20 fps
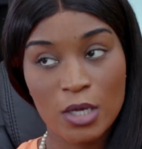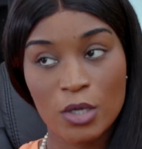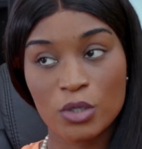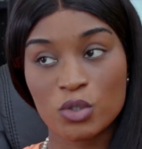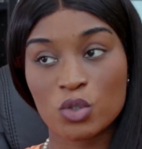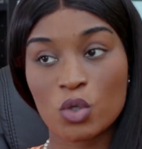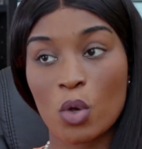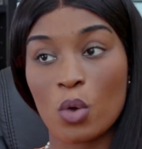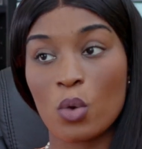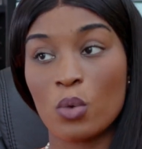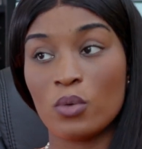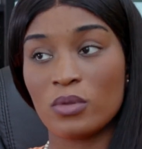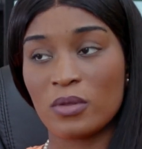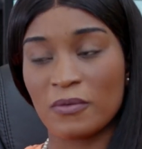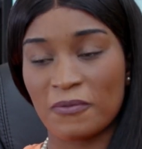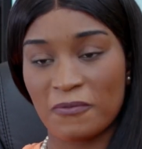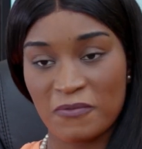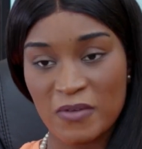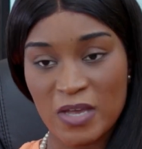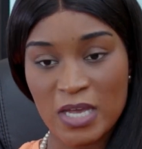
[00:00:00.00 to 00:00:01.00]
So the
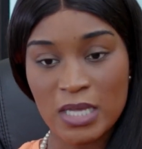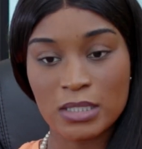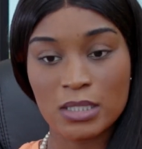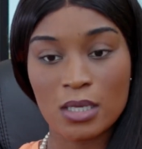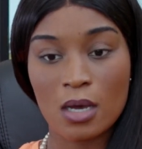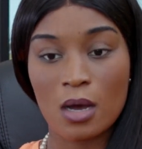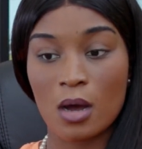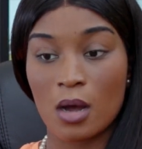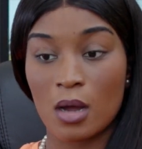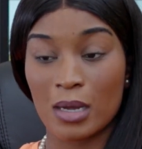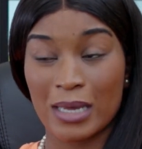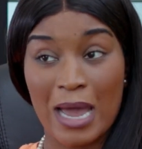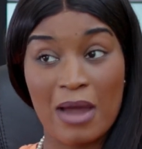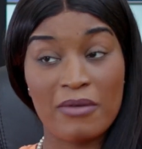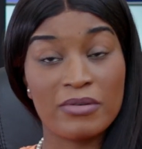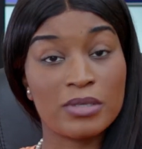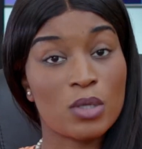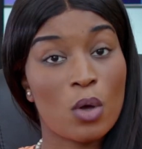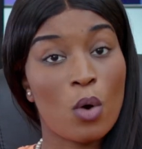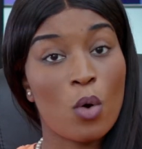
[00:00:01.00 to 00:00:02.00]
feet
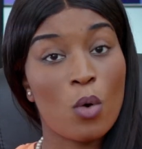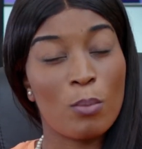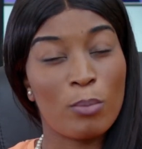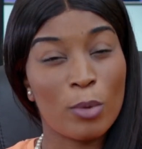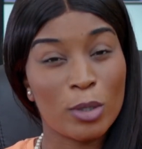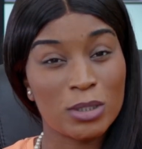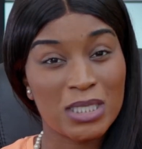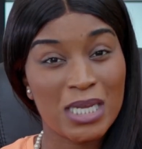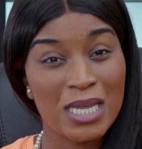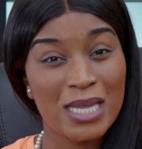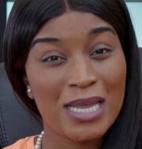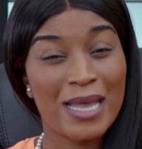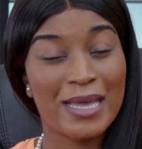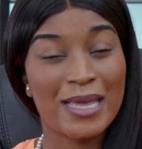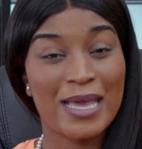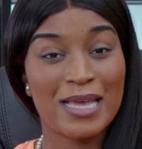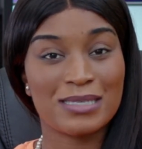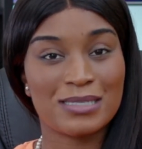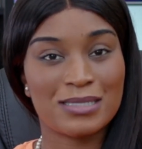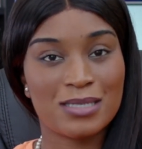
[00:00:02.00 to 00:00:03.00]
carries the whole body, it
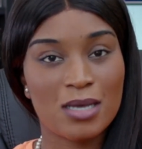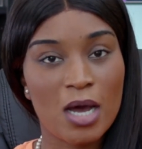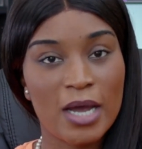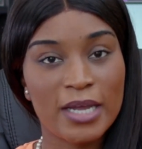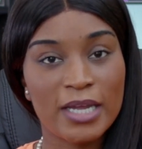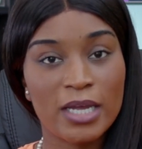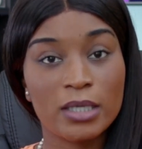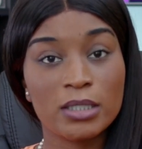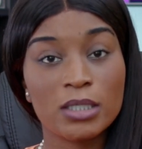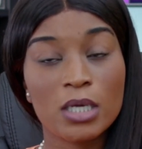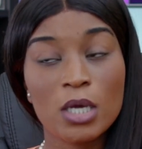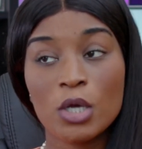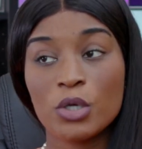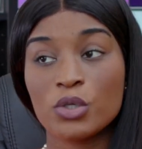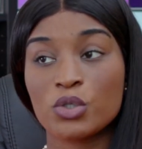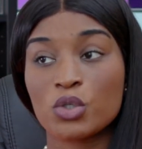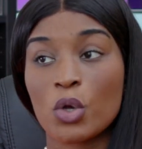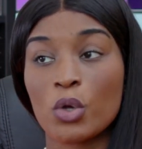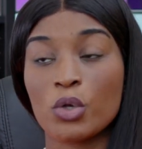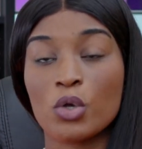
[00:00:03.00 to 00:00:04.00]
gets tired,
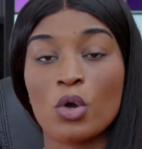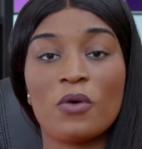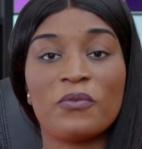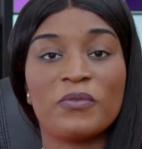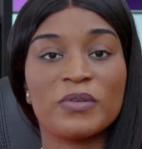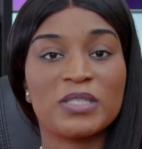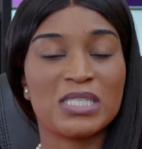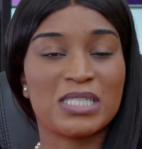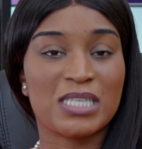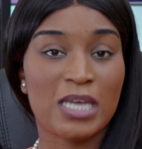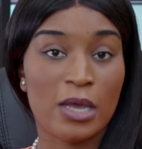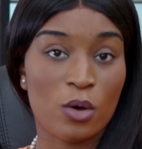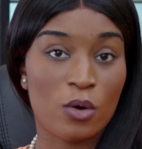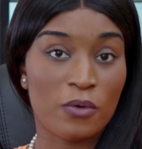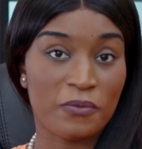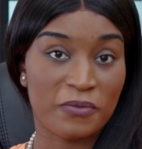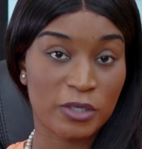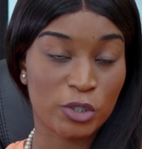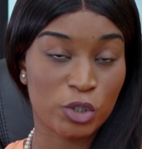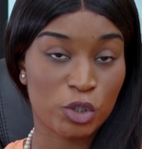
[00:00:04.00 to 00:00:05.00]
so you offer to take
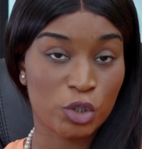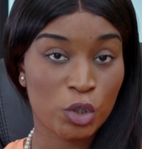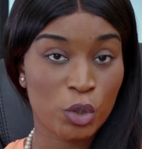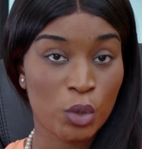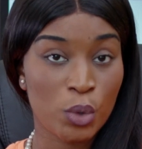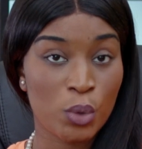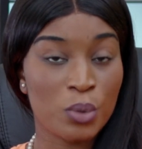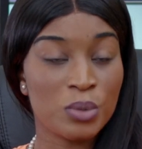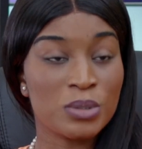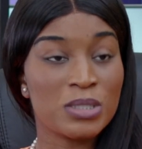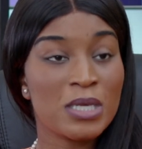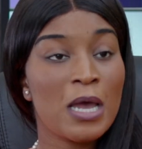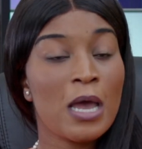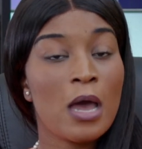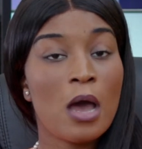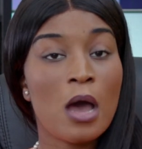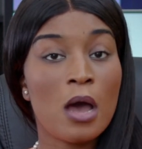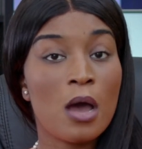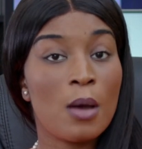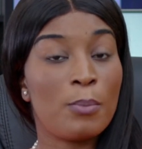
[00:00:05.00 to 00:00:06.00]
off his shoes,
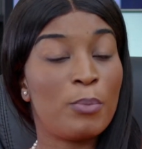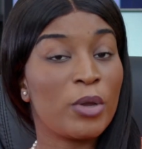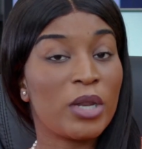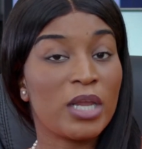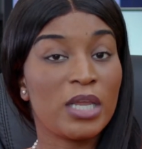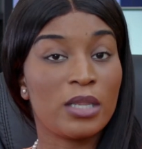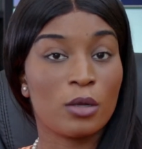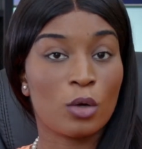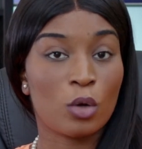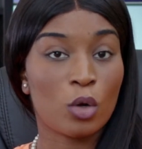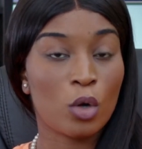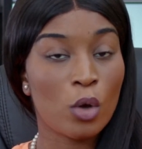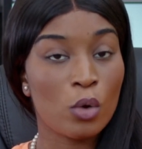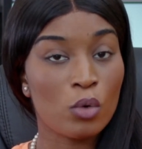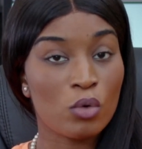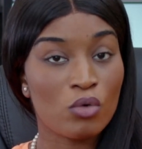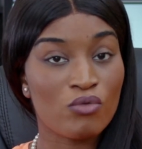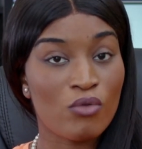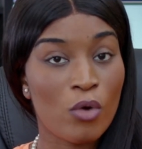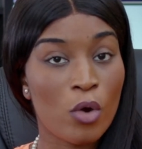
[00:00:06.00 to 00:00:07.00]
put it in the
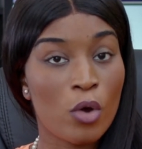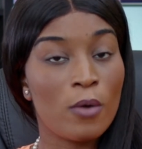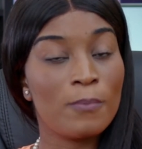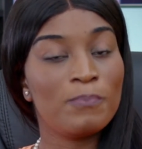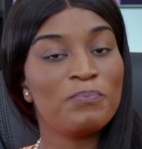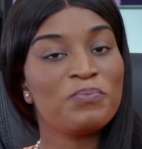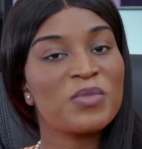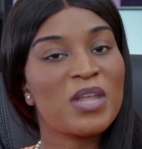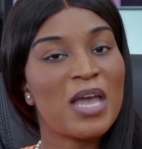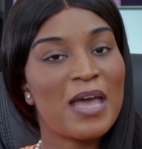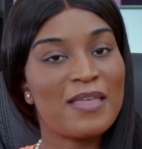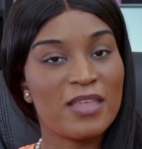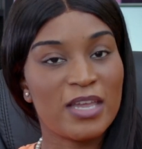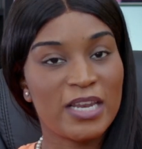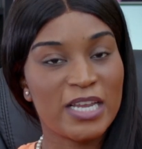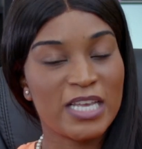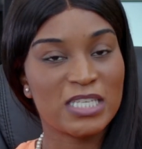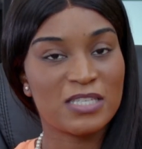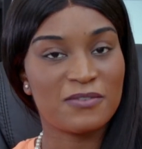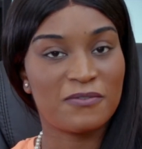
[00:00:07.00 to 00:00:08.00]
cloakroom, and then
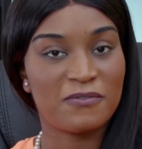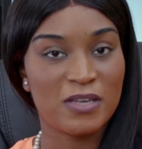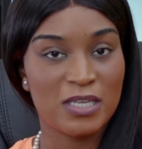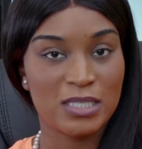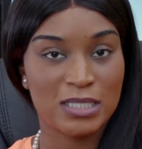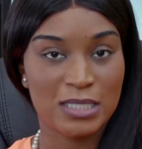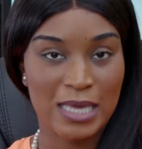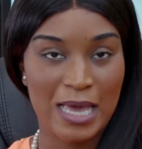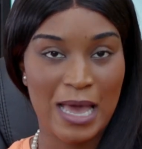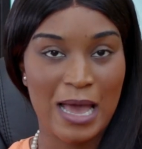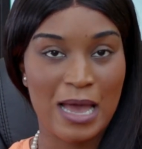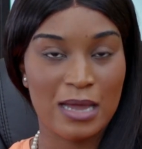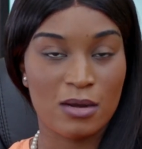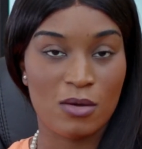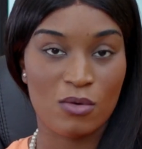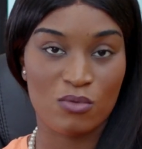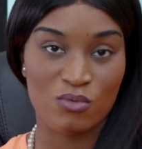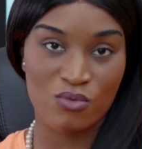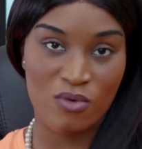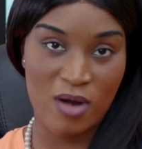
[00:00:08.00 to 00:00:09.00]
his feet can
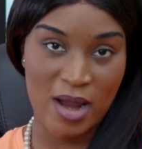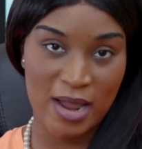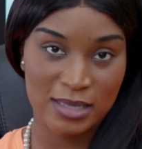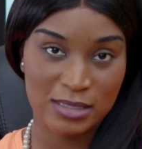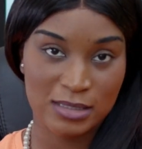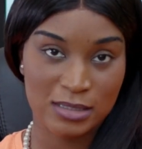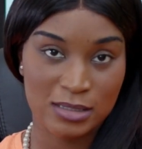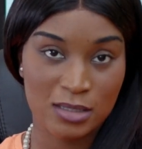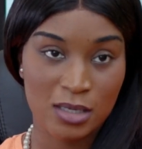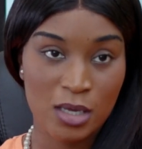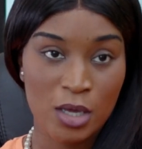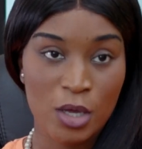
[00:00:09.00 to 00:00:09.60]
rest.